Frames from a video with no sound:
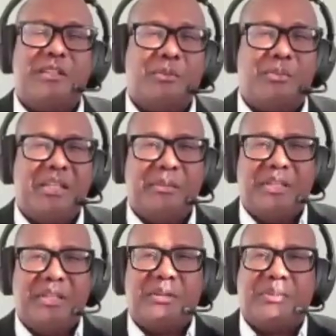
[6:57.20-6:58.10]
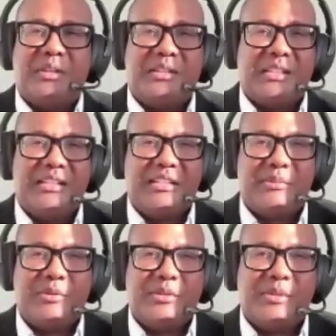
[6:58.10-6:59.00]
deal with PEPs or politically
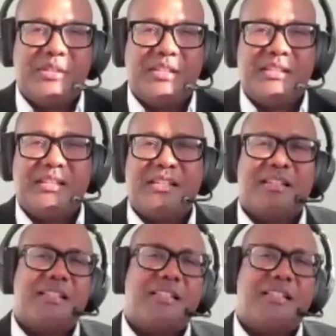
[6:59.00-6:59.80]
exposed persons,